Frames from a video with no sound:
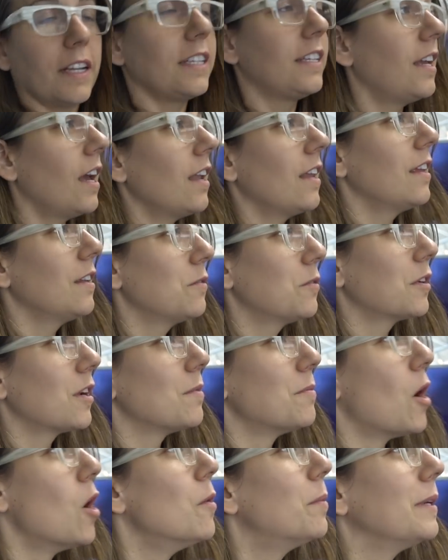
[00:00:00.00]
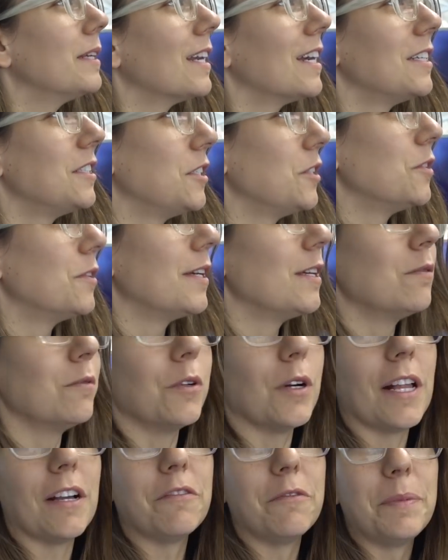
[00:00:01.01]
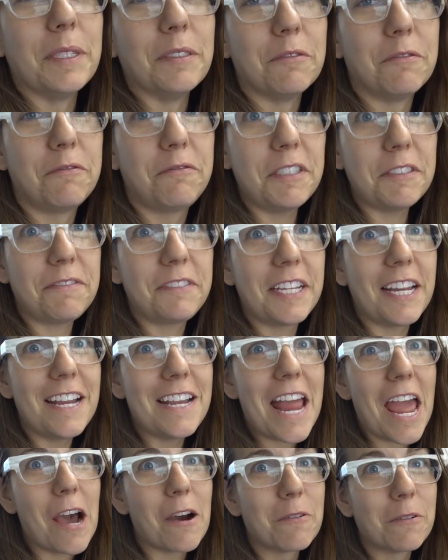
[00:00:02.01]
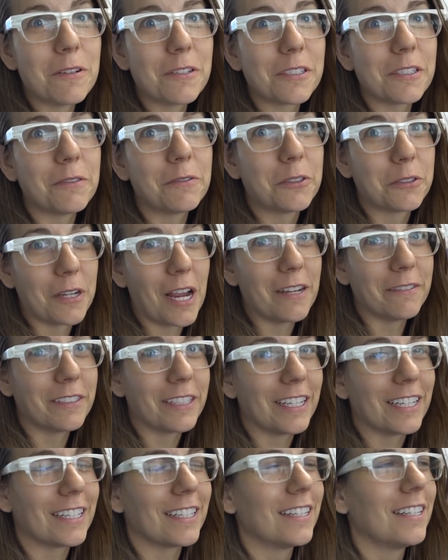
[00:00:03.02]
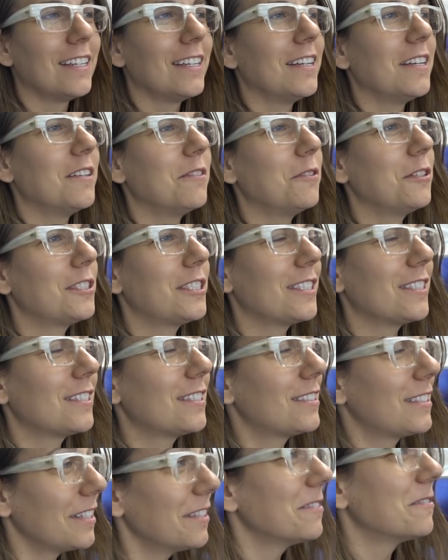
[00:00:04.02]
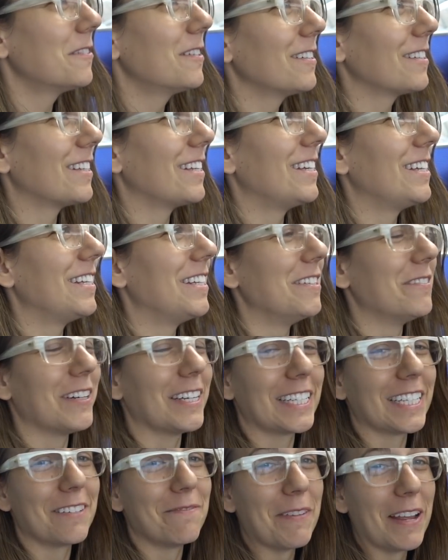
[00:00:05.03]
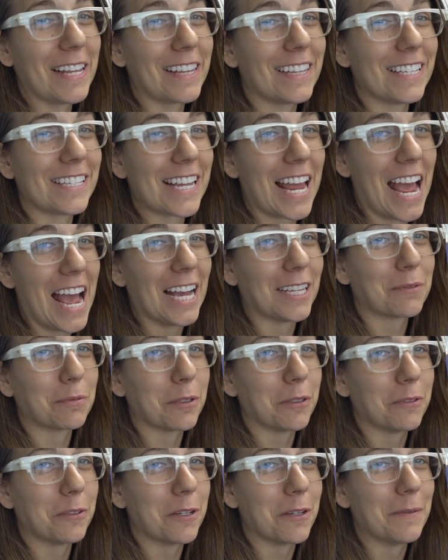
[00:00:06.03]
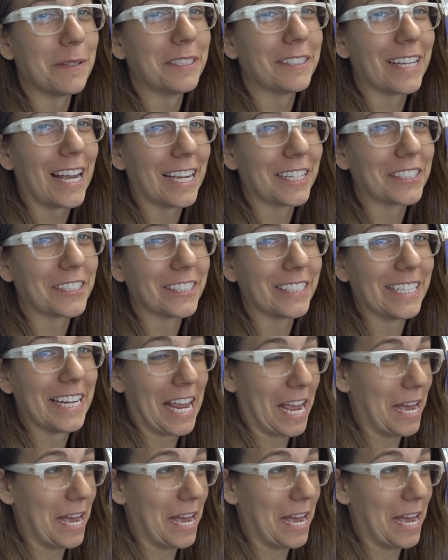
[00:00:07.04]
I get in when I'm hoping I do, it will have been 15 hours of traveling, which is still worth it if I can make this ass performance actually